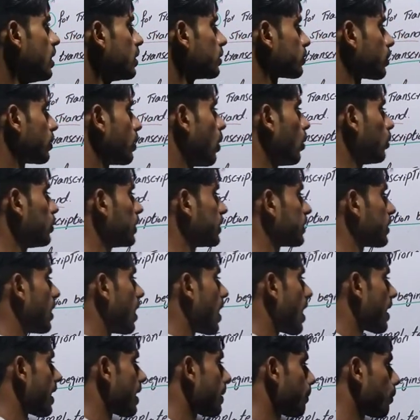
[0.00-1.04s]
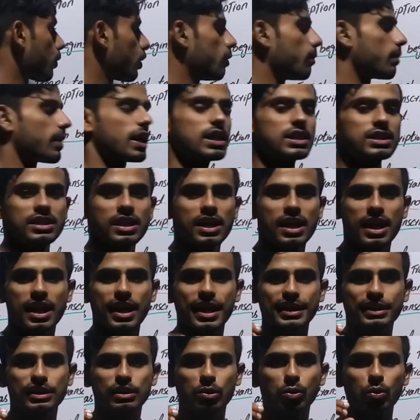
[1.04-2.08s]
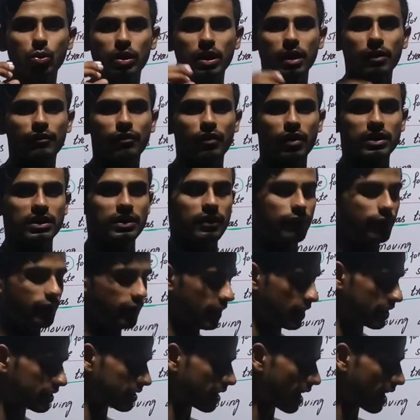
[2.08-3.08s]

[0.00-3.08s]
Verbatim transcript: so now this RNA polymerase is looking for the weak